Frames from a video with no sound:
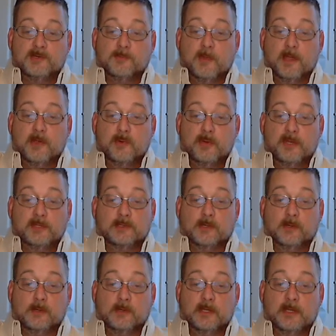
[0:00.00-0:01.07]
and my own
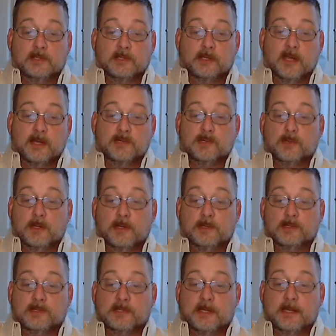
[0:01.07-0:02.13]
intellectual
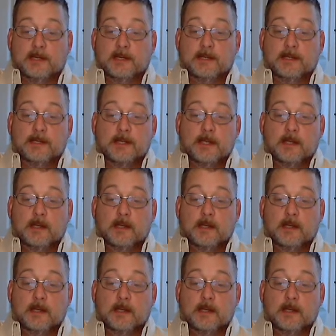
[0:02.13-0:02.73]
understanding,